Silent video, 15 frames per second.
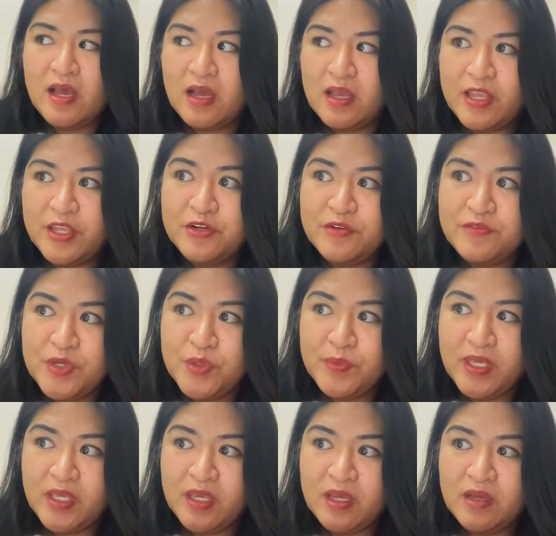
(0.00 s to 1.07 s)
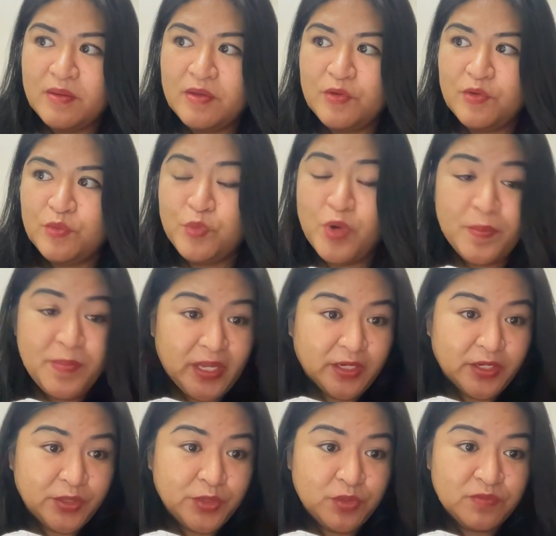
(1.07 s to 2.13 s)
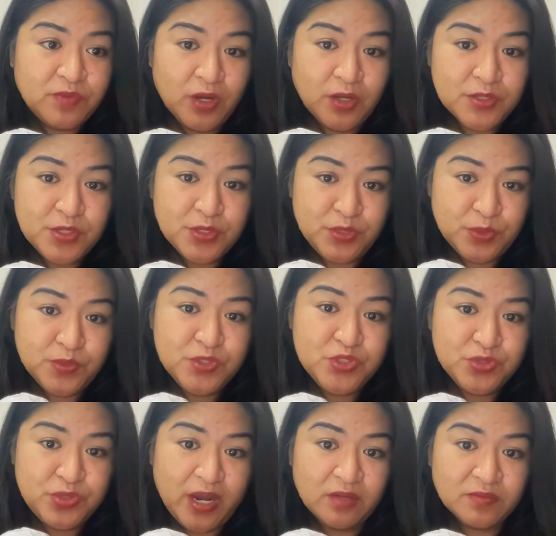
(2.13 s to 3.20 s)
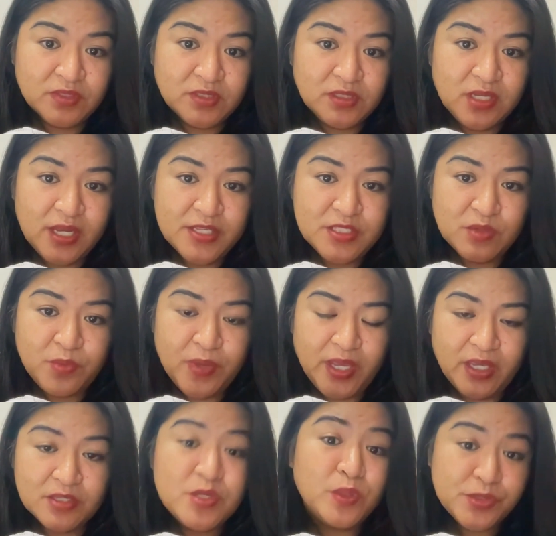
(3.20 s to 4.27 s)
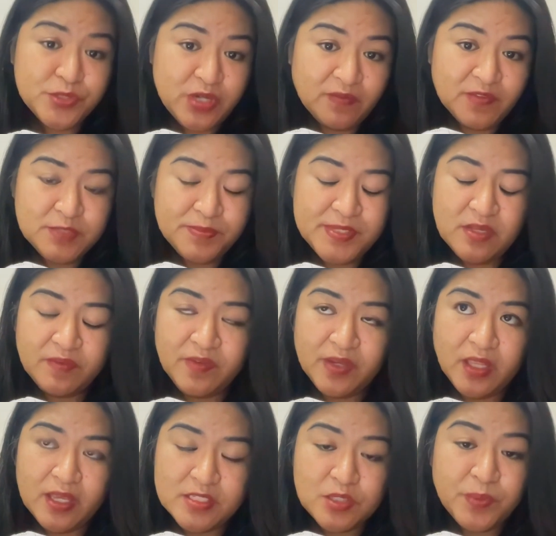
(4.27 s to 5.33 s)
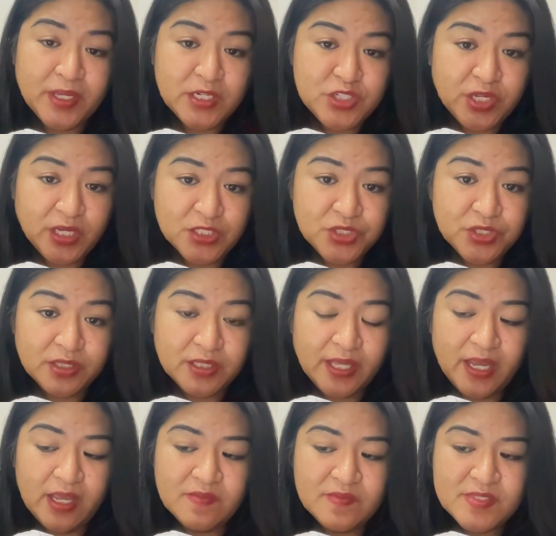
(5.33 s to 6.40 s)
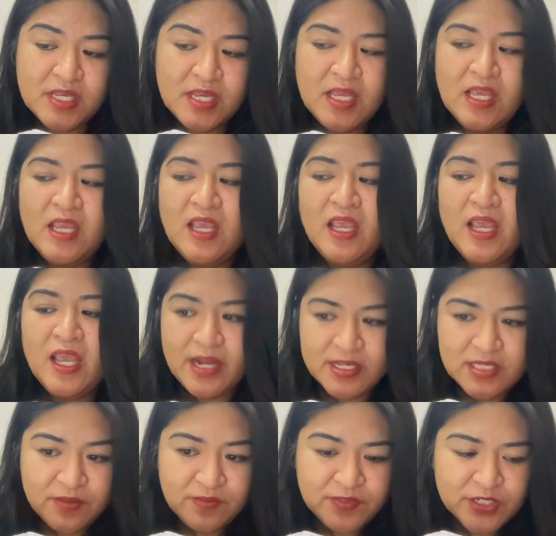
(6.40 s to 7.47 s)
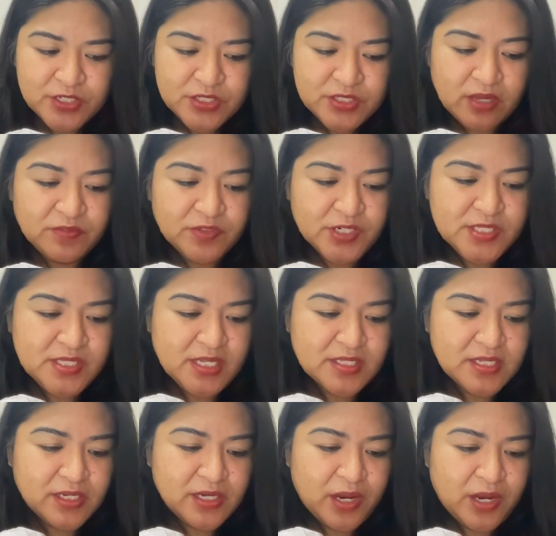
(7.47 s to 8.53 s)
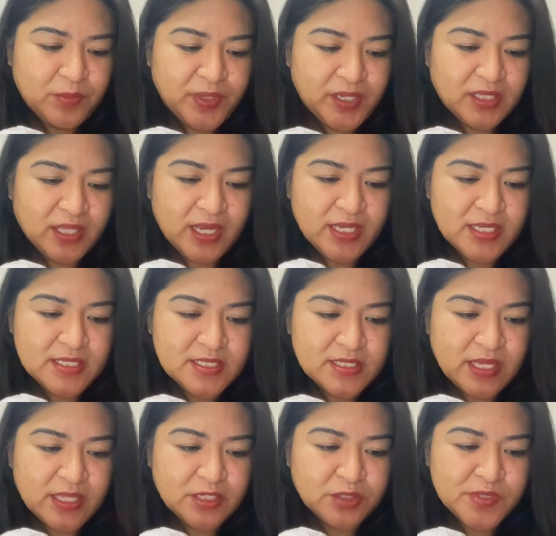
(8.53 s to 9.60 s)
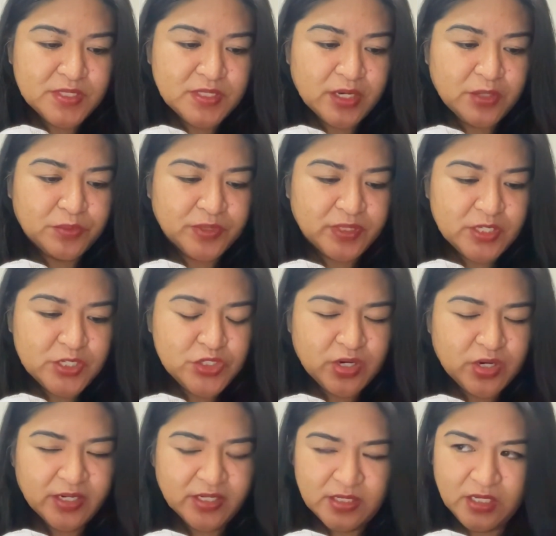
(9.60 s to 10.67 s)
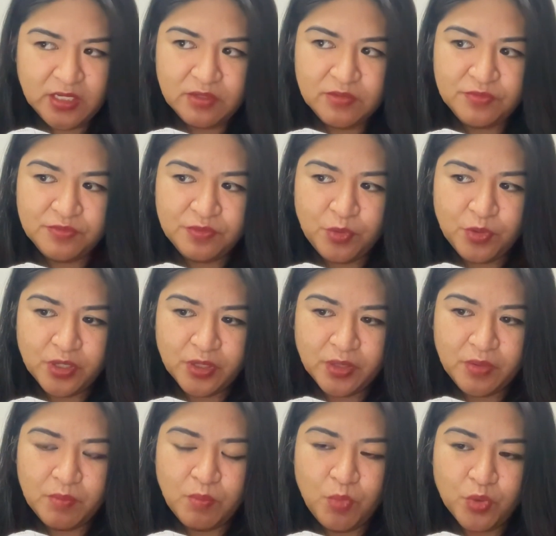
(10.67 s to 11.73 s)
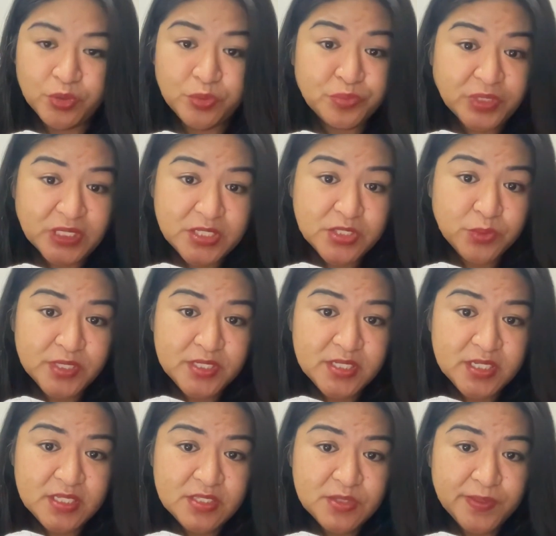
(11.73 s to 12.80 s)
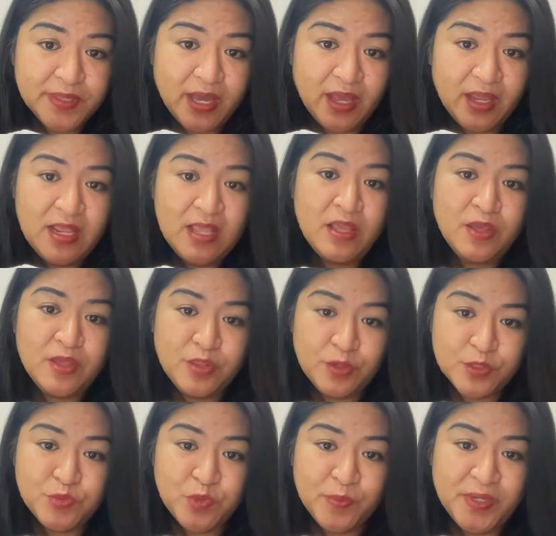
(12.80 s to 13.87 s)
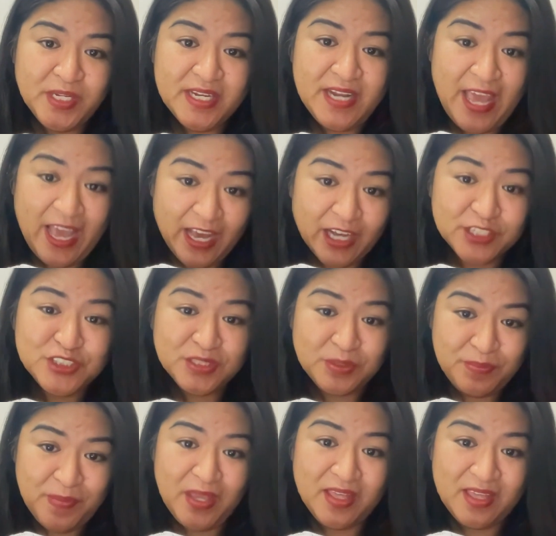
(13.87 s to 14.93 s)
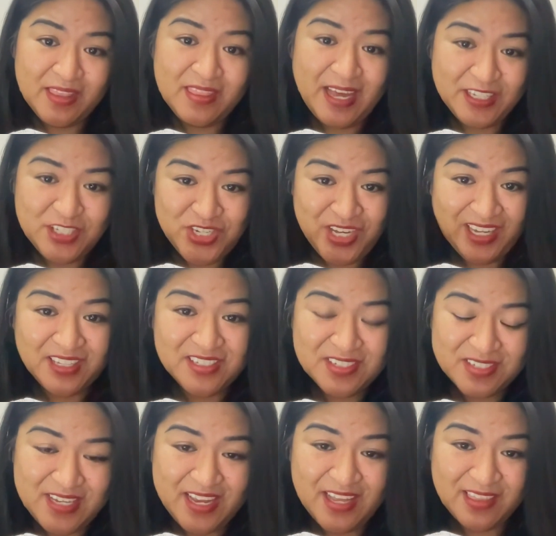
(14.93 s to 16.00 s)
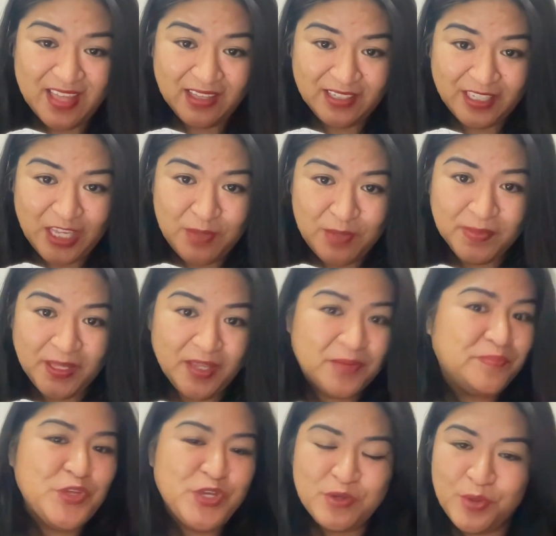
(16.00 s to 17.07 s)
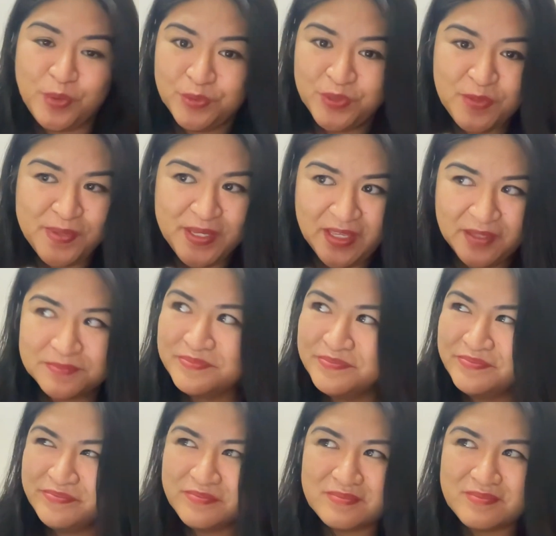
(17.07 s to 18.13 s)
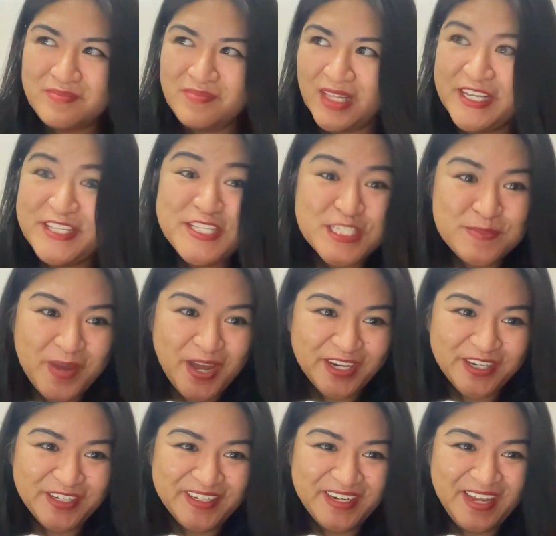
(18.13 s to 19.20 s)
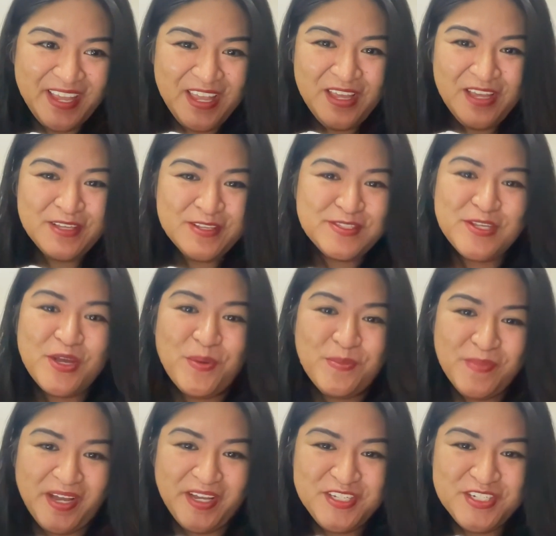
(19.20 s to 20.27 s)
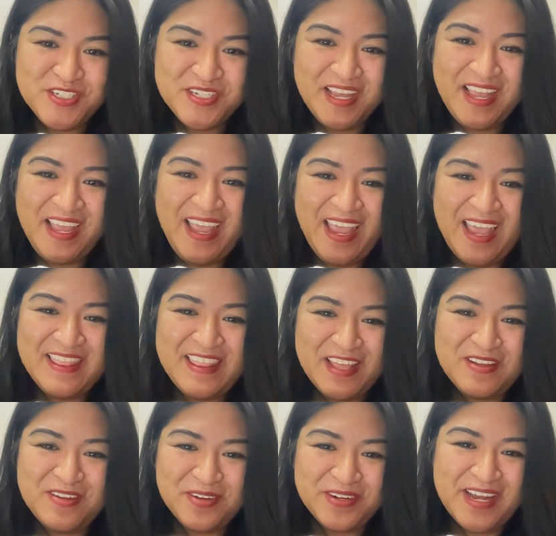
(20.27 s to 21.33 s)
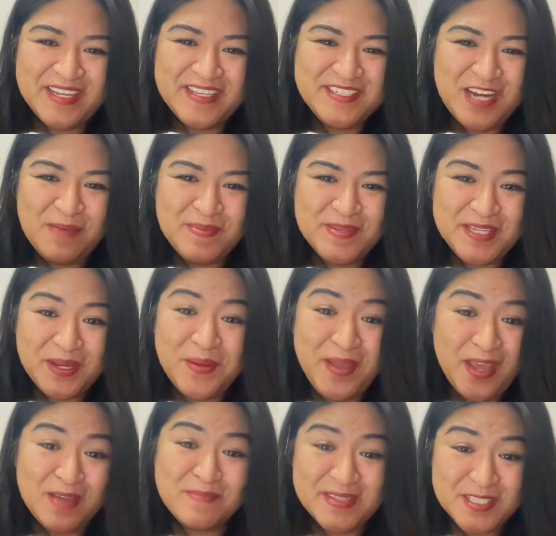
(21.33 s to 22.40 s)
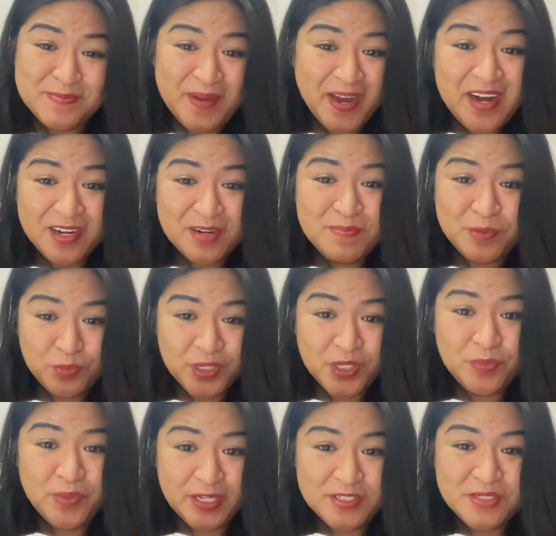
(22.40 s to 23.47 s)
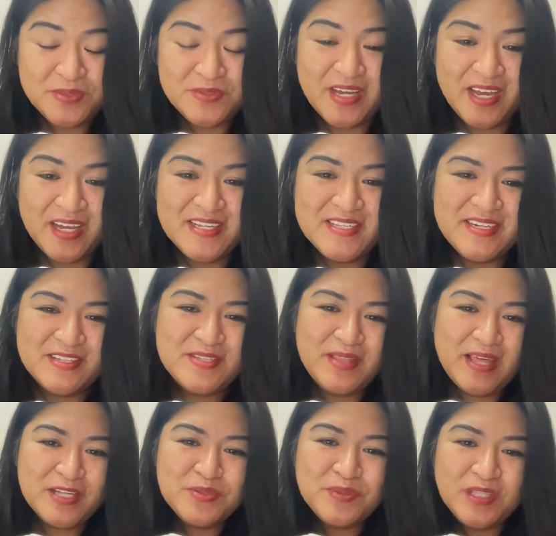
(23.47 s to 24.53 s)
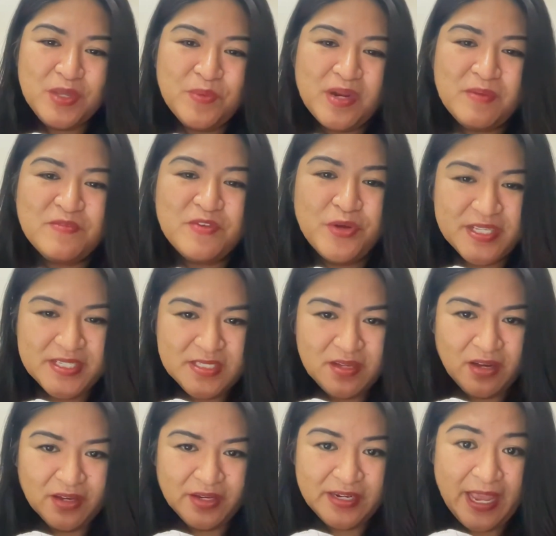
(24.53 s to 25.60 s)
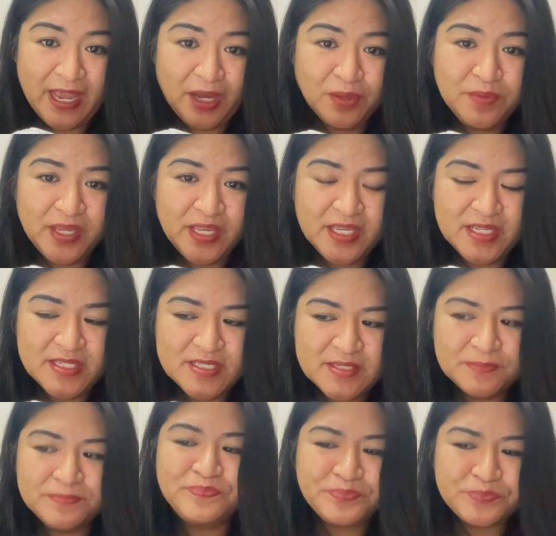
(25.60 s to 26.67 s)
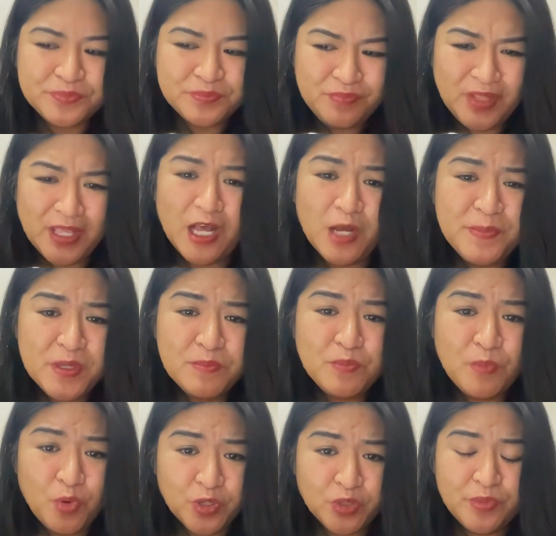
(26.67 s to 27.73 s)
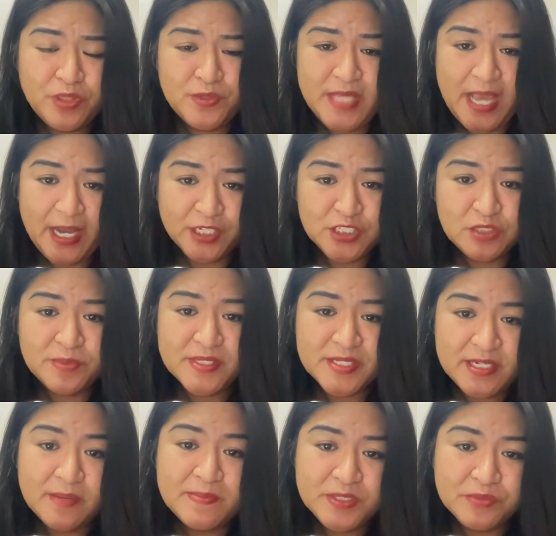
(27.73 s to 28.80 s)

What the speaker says: interviewing women who have also used travel as a way, solo travel specifically, as a way to change their lives. And as I finished that first season, I realized that there was like a really strong need for more resources so that those women could actually make that change and take that leap. Like you can only be inspired so much. And then your next step is like, okay, I'm inspired, but what do I do next? And so that's really what I'm focused on now is helping more with those actionable steps and